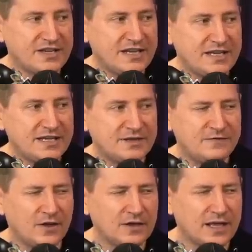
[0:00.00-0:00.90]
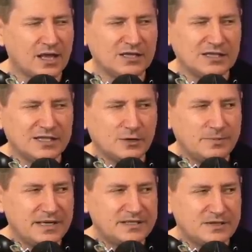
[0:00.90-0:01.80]
Yeah. It felt like a little
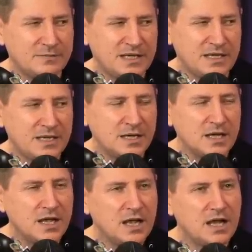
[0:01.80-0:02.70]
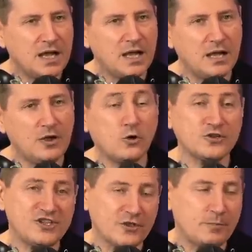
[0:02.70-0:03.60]
bit to me. Uh, of
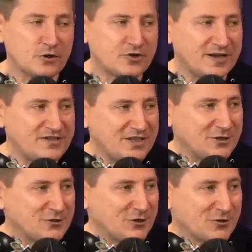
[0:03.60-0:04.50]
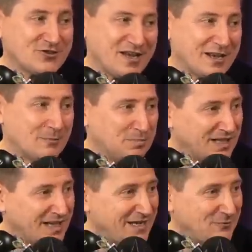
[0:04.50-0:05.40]
course, the other post-credit scene in Eternals, setting up
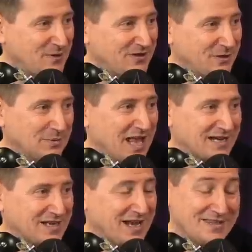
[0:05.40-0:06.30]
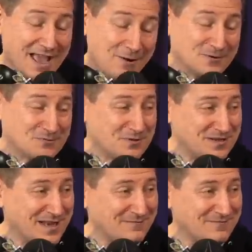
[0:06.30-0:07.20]
Blade with the Black Knight. That was
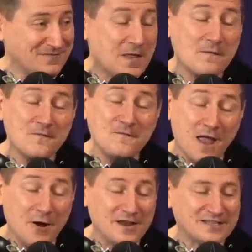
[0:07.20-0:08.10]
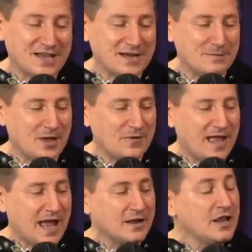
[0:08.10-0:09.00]
That was damn. epic. Very excited oh, about man.
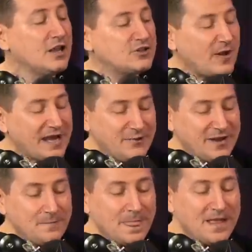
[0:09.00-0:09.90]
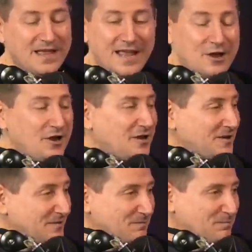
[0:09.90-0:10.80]
that. So anyway,
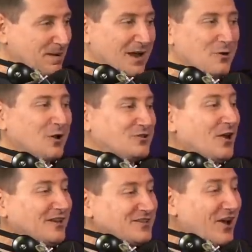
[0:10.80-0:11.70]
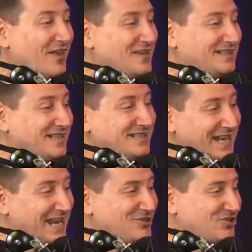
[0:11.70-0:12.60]
Aaron, Patton Oswalt's on the
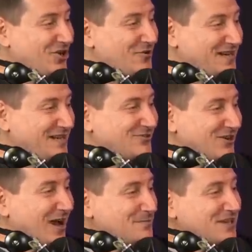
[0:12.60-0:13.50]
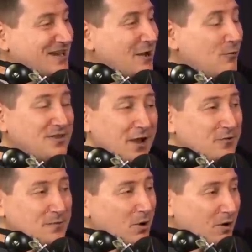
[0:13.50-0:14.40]
Today Show, and he drops,
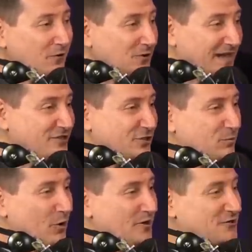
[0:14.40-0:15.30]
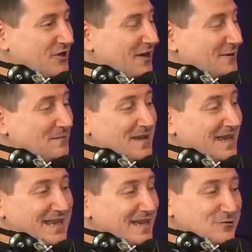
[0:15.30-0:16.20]
without the Marvel laser pointers on him,
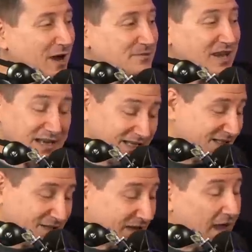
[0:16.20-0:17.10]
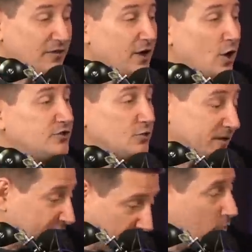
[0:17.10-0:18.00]
he drops that, it, it, yeah, they are
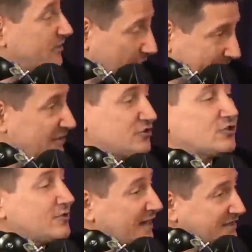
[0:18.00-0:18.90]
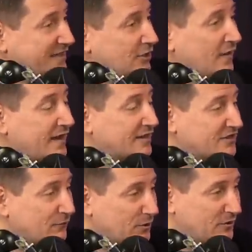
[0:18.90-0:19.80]
doing it. Chloe Zhao is directing it, all that kind of
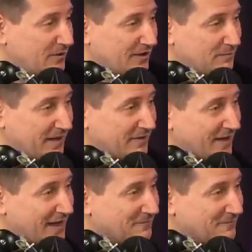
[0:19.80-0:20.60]
stuff. What do you think, make of that?